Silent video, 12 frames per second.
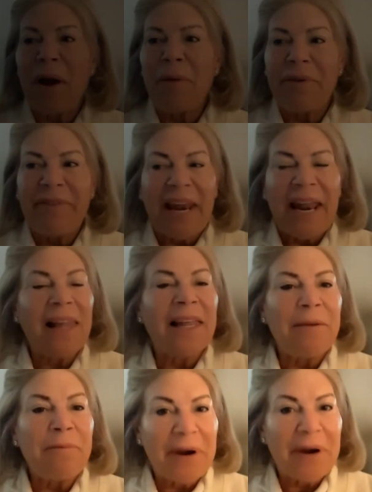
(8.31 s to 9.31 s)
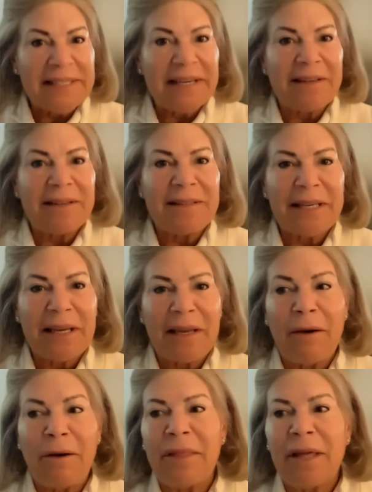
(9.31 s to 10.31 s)
Barbara Van Allen, President and
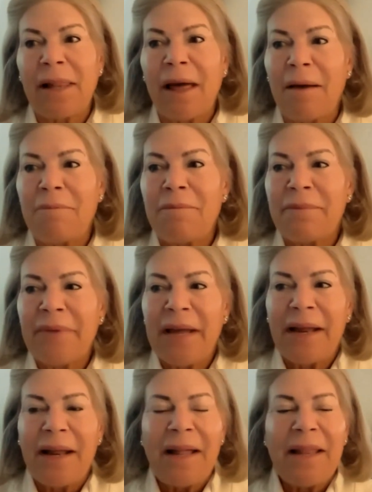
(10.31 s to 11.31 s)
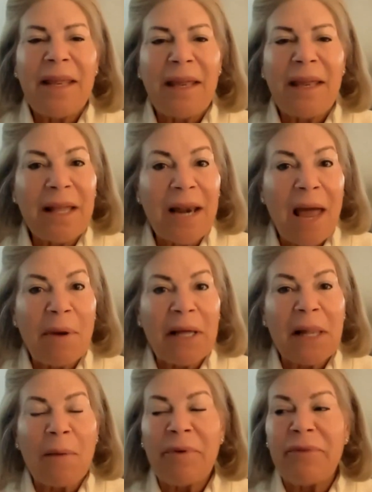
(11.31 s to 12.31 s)
CEO of the club. The Economic
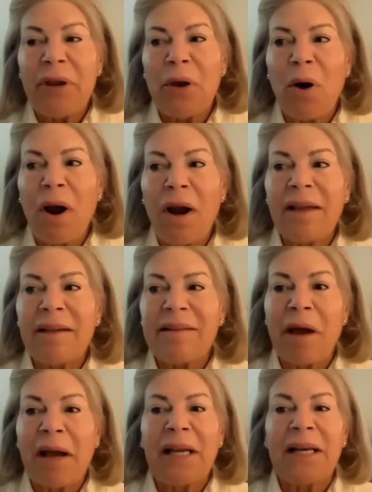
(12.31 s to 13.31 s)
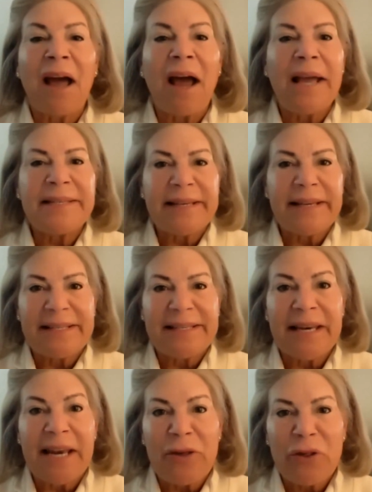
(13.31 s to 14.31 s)
Club of New York is recognized as
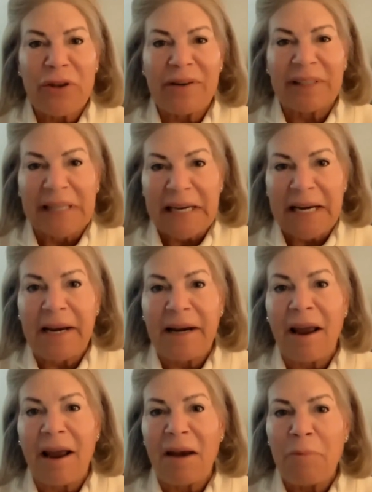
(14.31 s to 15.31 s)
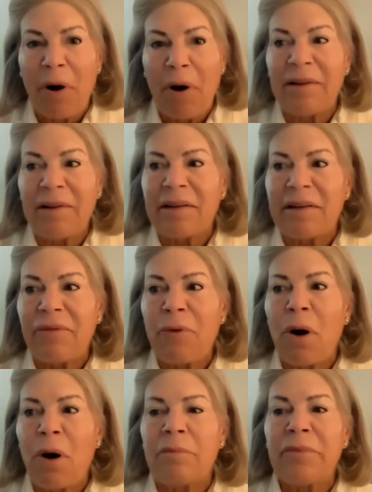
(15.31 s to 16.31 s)
the nation's leading nonpartisan
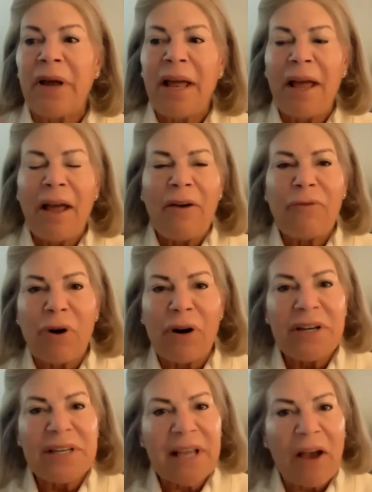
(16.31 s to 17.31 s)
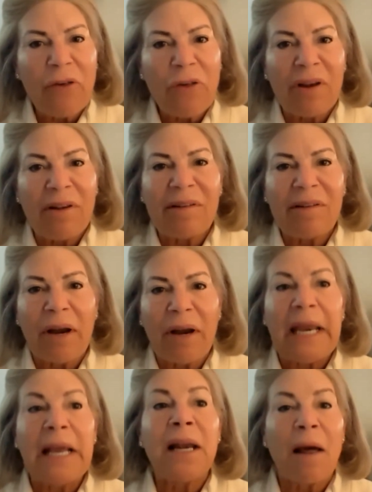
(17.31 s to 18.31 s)
forum for discussions on
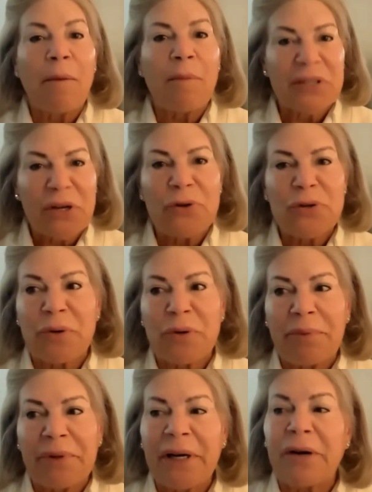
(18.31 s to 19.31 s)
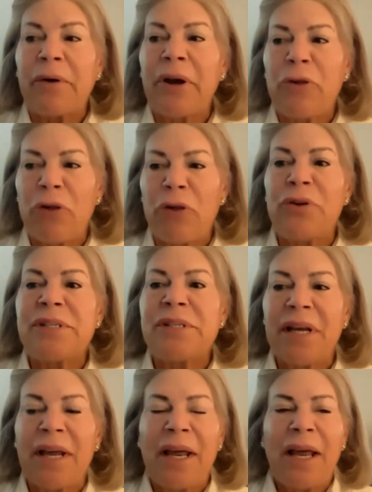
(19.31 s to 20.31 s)
economic, social, and political issues.